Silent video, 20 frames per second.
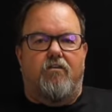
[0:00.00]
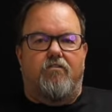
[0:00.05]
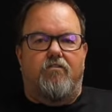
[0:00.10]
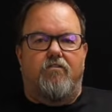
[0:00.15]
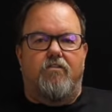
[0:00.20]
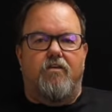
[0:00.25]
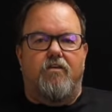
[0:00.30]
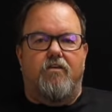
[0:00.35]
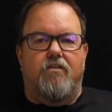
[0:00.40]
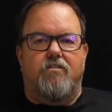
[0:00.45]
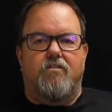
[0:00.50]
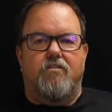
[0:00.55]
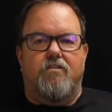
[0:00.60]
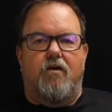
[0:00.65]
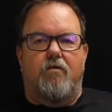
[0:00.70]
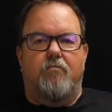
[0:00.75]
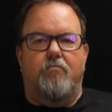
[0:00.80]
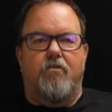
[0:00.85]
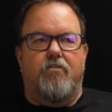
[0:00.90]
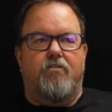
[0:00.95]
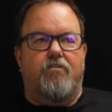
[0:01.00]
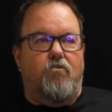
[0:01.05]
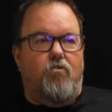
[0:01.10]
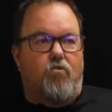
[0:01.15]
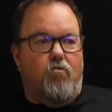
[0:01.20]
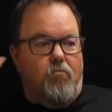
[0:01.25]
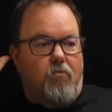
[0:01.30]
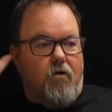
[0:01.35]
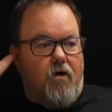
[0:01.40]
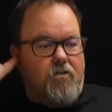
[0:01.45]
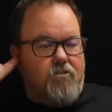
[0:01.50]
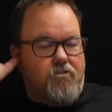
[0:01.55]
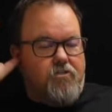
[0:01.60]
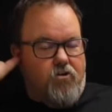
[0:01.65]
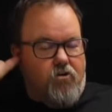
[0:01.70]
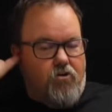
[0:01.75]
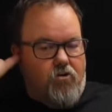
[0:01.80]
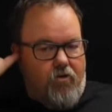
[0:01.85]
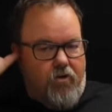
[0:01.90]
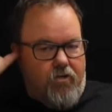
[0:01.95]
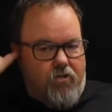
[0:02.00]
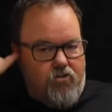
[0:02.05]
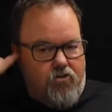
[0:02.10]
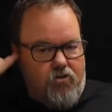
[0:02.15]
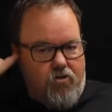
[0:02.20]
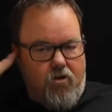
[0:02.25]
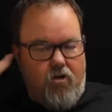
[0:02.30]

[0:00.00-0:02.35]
this mythical monster creature